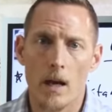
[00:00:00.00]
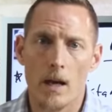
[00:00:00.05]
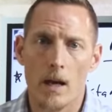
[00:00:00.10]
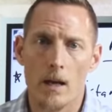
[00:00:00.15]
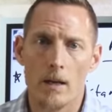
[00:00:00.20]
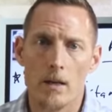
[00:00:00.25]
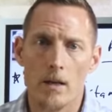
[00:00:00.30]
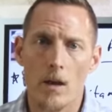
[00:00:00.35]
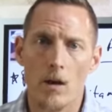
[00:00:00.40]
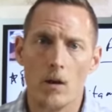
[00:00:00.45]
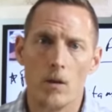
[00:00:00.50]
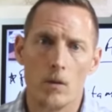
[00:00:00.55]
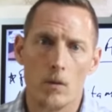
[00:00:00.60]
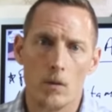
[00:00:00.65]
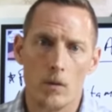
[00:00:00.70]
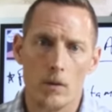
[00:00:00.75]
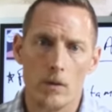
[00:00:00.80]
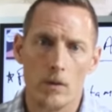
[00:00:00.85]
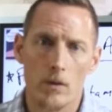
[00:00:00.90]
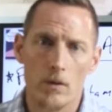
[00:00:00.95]
I know
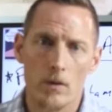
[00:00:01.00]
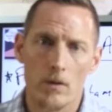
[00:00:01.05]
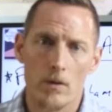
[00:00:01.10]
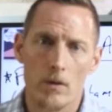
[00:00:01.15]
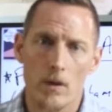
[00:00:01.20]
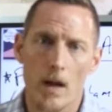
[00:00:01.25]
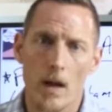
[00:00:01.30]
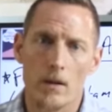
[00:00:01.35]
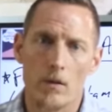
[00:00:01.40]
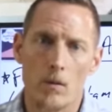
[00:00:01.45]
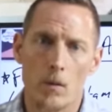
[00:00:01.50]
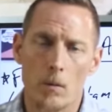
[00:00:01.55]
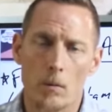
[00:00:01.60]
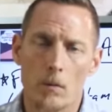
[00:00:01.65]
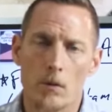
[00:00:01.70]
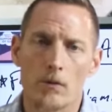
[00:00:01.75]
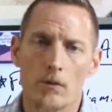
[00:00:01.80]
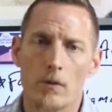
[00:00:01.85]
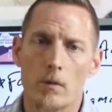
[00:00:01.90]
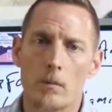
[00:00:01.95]
this is not normal
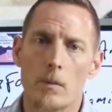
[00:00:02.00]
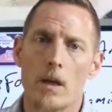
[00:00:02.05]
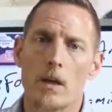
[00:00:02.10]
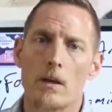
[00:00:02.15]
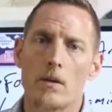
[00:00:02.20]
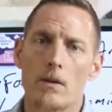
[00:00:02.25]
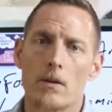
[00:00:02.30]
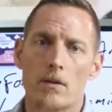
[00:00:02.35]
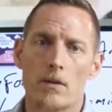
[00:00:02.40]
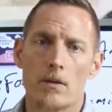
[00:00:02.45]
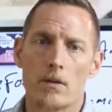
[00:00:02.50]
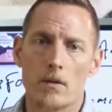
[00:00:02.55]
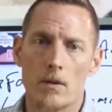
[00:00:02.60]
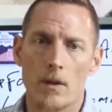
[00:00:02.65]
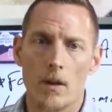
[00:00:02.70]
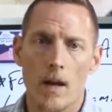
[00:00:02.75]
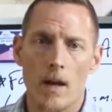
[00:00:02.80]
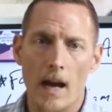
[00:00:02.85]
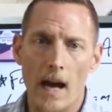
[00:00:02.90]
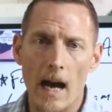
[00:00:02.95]
for me. This is
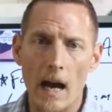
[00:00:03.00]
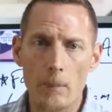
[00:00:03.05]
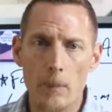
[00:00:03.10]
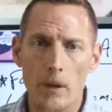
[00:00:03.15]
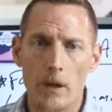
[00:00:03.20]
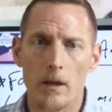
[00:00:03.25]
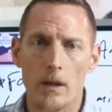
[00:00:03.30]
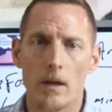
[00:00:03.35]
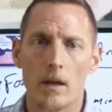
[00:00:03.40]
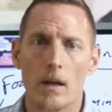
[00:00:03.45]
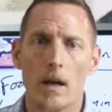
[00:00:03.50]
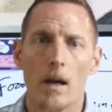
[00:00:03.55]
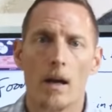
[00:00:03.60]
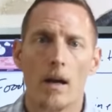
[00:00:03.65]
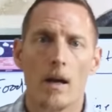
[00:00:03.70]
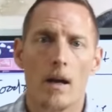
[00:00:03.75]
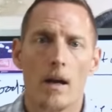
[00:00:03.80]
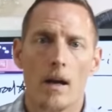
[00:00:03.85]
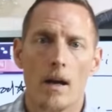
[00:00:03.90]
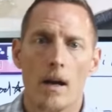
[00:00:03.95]
happening
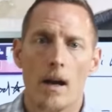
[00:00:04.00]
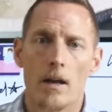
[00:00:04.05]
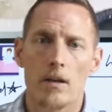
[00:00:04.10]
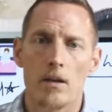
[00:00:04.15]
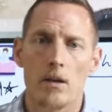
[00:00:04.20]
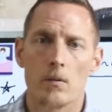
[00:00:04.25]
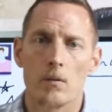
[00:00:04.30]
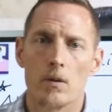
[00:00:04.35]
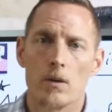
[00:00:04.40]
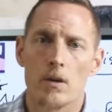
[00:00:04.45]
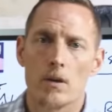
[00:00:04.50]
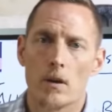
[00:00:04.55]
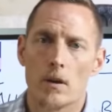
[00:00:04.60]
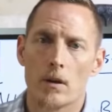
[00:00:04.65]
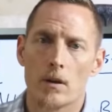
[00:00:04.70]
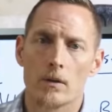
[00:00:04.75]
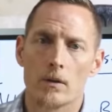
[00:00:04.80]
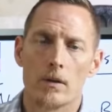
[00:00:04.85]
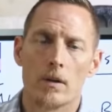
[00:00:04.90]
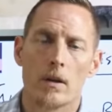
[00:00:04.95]
as a
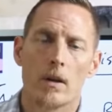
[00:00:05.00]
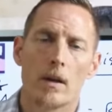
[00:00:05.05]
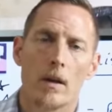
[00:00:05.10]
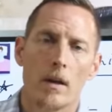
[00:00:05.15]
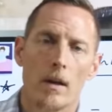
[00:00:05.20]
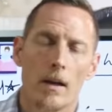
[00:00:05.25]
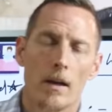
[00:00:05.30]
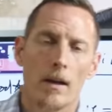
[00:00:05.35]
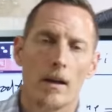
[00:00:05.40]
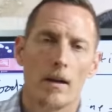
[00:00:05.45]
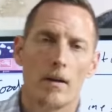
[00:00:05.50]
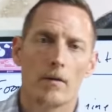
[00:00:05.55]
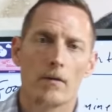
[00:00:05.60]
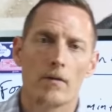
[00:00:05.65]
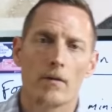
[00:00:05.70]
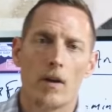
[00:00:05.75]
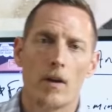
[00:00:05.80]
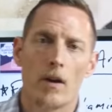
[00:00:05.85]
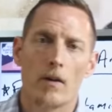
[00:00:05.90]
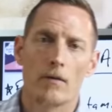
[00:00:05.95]
result of,
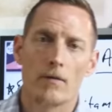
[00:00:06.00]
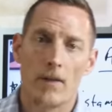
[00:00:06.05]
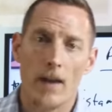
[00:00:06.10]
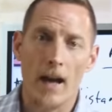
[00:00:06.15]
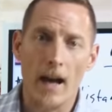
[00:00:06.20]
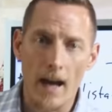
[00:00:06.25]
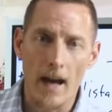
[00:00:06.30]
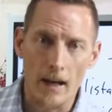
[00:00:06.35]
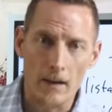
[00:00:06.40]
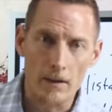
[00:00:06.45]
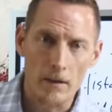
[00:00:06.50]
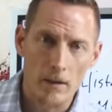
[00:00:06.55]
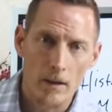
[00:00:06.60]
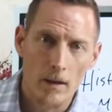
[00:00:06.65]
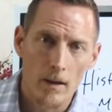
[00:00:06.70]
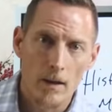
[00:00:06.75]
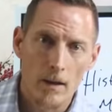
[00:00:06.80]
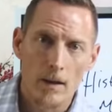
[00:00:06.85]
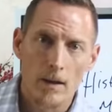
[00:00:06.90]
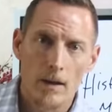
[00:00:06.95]
of that.
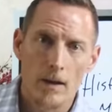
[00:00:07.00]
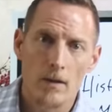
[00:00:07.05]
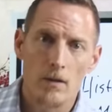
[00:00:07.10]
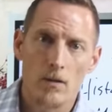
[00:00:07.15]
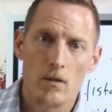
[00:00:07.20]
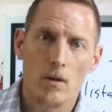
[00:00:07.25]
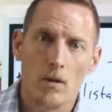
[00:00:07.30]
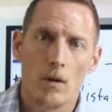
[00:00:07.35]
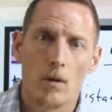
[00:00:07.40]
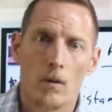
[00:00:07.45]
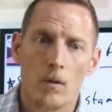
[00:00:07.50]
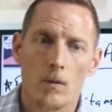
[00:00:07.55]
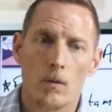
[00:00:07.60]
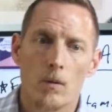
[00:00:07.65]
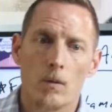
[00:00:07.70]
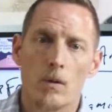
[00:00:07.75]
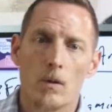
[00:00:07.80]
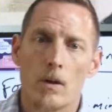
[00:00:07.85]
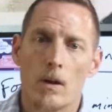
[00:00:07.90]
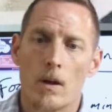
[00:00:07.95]
And so,
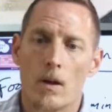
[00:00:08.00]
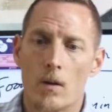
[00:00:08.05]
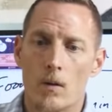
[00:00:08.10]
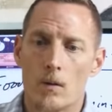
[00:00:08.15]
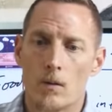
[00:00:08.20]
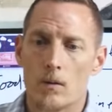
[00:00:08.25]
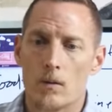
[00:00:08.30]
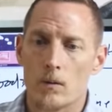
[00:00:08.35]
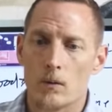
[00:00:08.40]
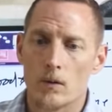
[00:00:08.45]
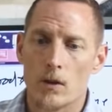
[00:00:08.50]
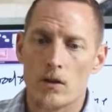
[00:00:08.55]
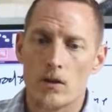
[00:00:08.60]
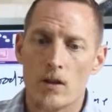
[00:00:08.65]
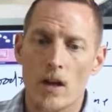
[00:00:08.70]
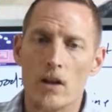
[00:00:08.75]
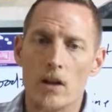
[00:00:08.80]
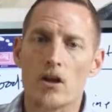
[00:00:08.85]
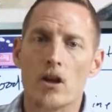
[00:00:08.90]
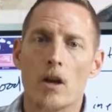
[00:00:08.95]
you know, let's
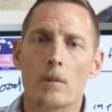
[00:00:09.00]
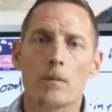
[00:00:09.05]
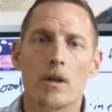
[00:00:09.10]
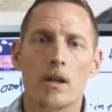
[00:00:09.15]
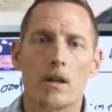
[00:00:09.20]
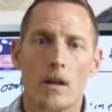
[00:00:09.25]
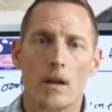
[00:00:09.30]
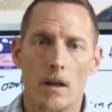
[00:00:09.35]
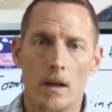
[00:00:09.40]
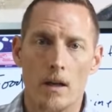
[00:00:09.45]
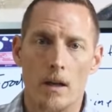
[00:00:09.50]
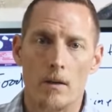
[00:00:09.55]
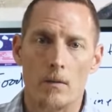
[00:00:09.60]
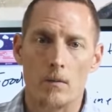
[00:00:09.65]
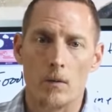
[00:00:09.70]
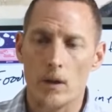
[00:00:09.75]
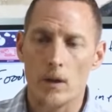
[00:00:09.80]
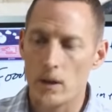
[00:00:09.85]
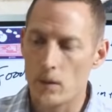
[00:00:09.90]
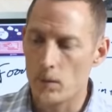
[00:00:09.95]
not jump the gun.
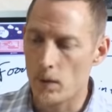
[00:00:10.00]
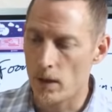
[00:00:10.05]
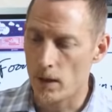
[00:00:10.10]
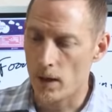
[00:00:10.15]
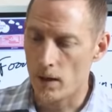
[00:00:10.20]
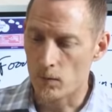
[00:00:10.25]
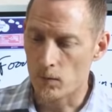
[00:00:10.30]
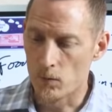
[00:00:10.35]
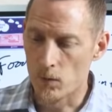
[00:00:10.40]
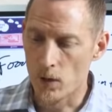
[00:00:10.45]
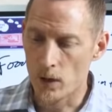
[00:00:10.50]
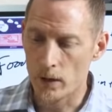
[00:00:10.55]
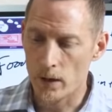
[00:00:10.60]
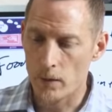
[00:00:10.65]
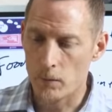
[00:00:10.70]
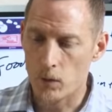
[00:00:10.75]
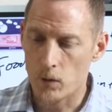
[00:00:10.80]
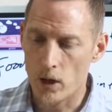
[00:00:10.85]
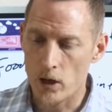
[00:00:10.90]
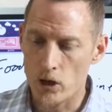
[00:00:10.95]
Well, anyway, they really
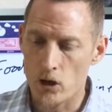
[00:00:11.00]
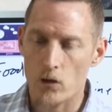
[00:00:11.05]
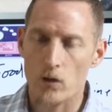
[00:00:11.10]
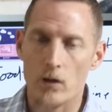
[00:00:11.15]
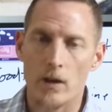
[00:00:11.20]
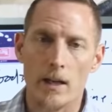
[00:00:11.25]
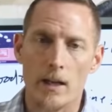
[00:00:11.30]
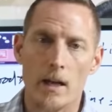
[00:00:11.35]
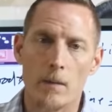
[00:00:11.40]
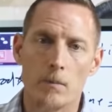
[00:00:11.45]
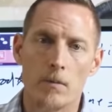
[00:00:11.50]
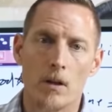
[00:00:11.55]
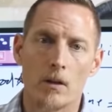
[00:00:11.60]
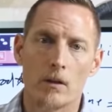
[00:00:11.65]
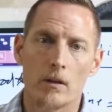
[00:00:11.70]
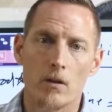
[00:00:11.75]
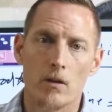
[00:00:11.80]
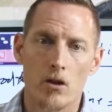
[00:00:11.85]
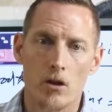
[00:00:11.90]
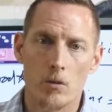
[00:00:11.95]
pressured her. They kept telling
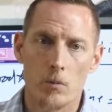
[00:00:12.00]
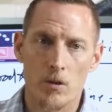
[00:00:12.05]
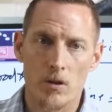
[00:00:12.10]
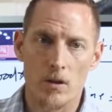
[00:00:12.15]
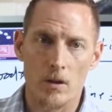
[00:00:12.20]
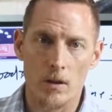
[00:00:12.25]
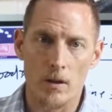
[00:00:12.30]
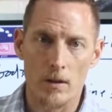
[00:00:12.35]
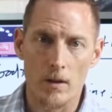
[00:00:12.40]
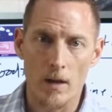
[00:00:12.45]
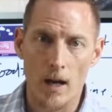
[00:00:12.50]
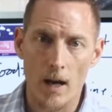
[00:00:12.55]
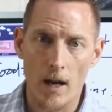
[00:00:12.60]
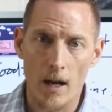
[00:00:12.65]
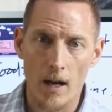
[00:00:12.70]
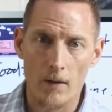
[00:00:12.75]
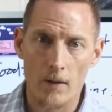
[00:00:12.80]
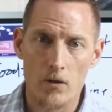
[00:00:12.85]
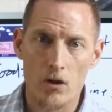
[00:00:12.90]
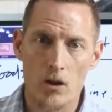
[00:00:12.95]
her she was going to die
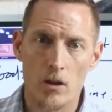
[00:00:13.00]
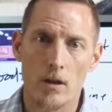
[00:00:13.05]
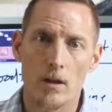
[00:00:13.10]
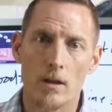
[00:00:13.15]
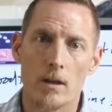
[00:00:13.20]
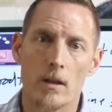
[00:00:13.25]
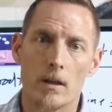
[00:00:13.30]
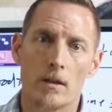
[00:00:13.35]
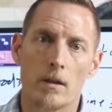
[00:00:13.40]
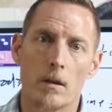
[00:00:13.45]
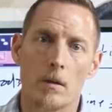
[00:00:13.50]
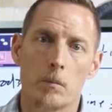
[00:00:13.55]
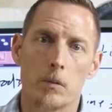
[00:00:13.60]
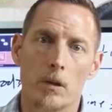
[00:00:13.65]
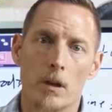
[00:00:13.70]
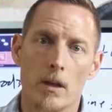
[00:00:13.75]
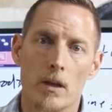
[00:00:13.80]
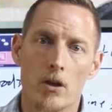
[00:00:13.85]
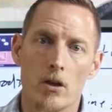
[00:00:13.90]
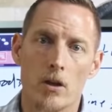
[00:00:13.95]
if she didn't get the
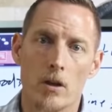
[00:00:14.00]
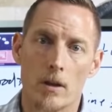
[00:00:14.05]
ablation.